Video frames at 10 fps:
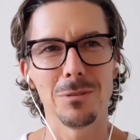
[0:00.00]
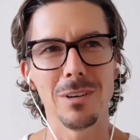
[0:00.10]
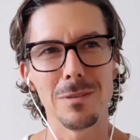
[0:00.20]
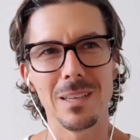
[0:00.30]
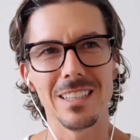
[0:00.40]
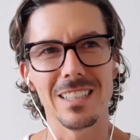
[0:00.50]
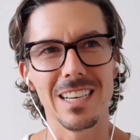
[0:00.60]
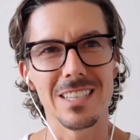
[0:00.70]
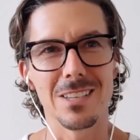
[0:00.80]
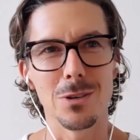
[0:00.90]
I've spent the
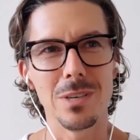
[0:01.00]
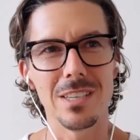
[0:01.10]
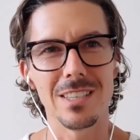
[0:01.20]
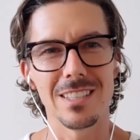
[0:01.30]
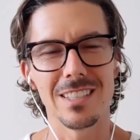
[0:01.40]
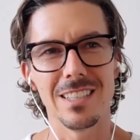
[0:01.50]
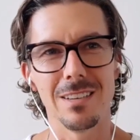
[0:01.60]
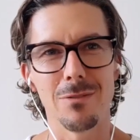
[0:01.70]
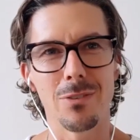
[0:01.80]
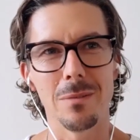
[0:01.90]
last 2 weeks
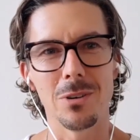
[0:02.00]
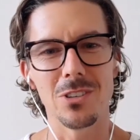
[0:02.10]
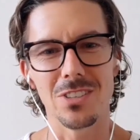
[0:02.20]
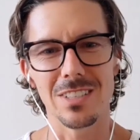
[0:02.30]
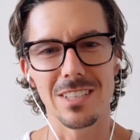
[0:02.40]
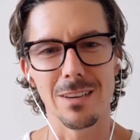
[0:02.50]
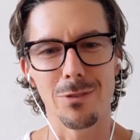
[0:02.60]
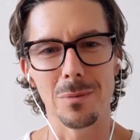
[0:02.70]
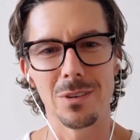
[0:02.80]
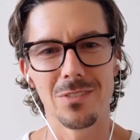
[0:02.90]
in Framer, so I'll say
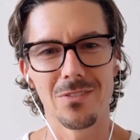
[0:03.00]
Framer